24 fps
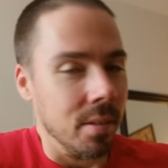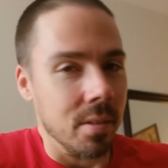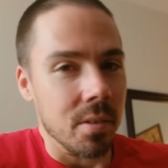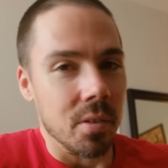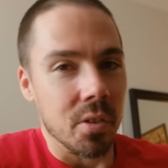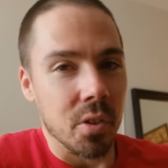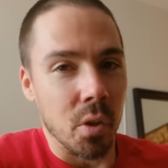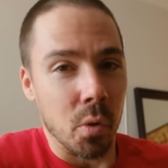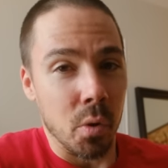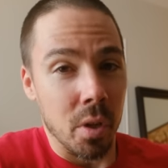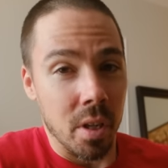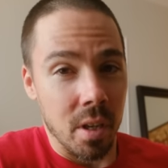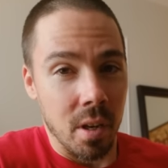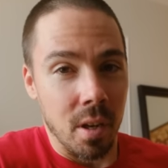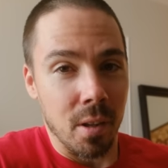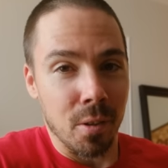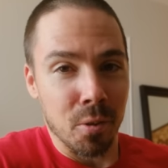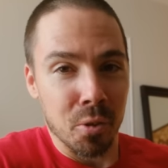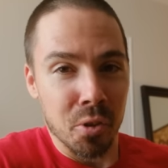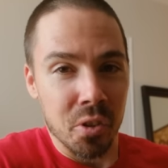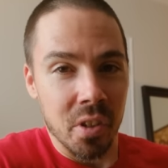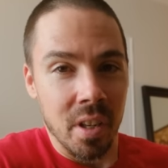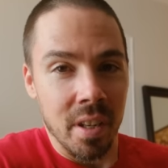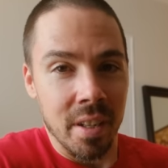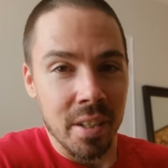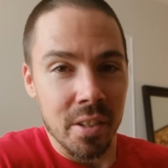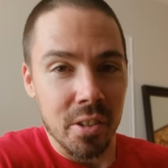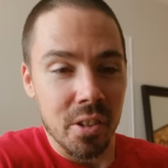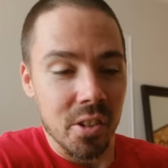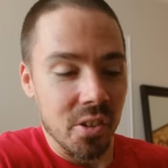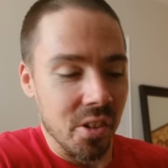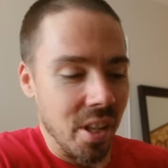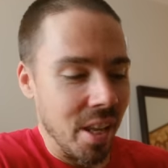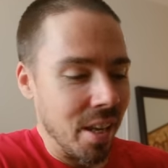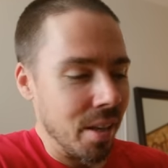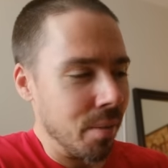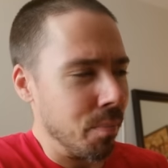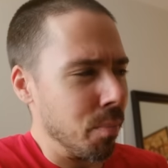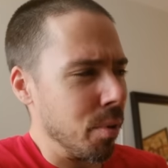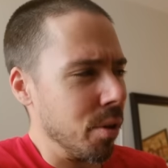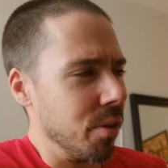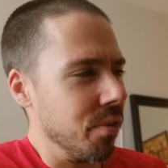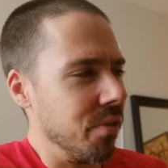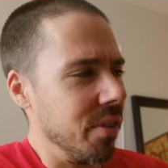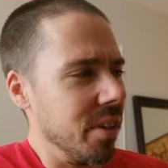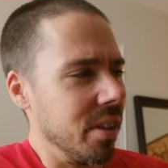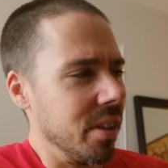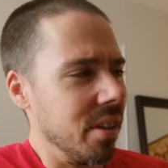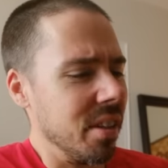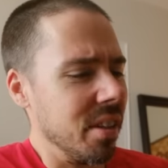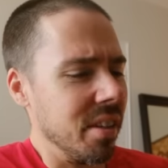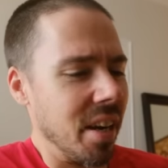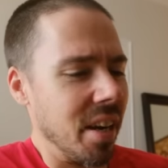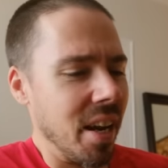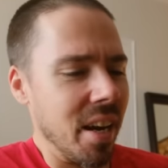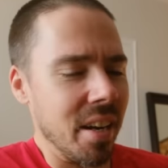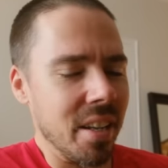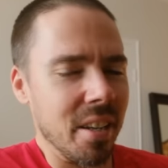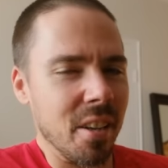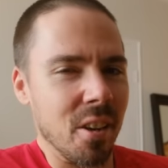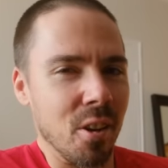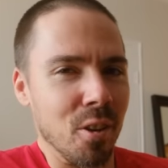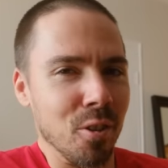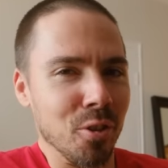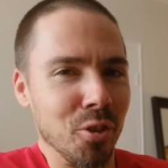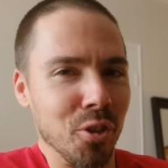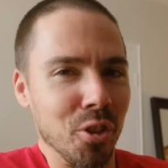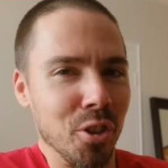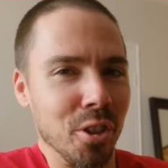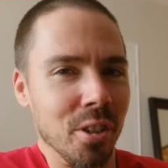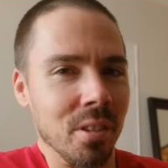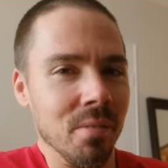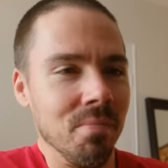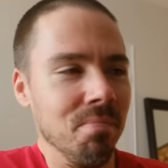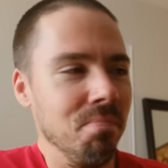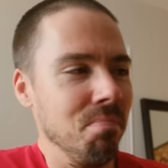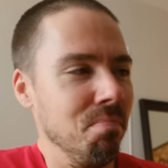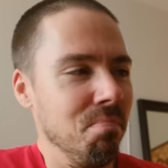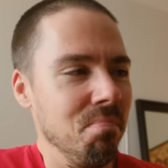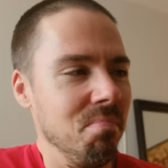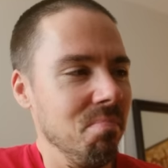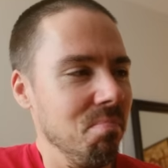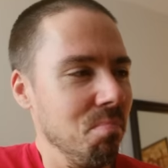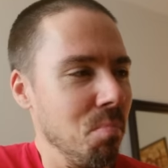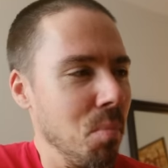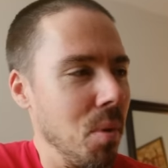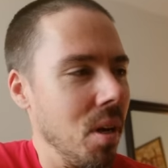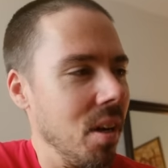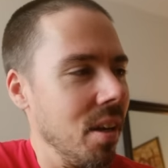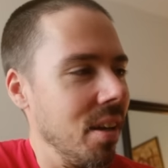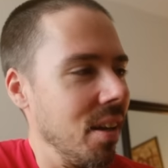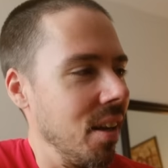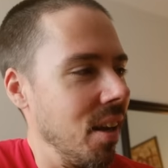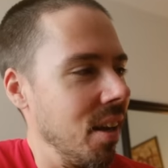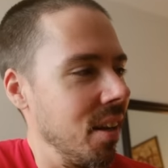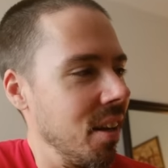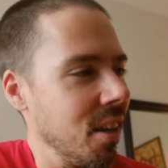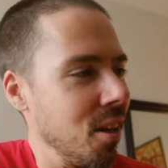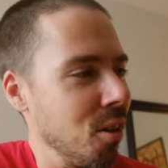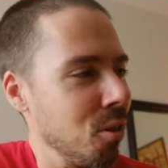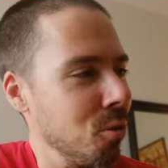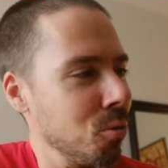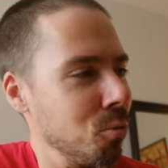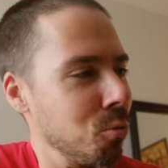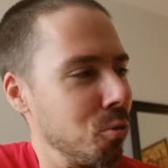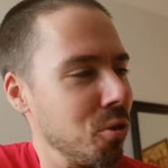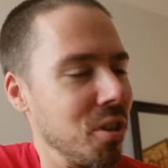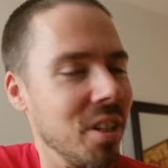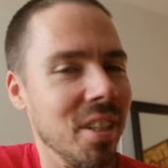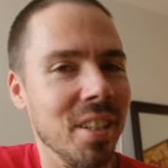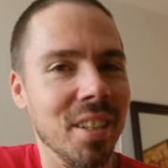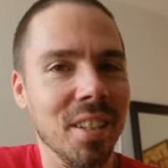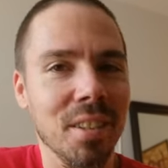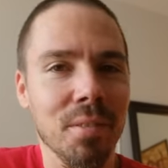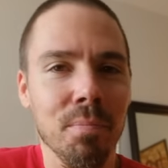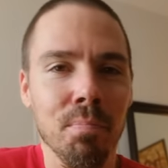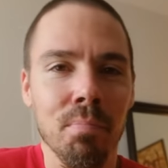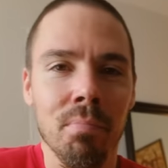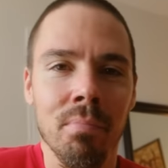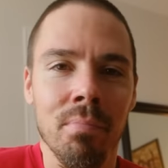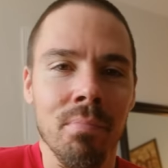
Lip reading: Sony Color Science, is that perfect in any culture? I don't see it.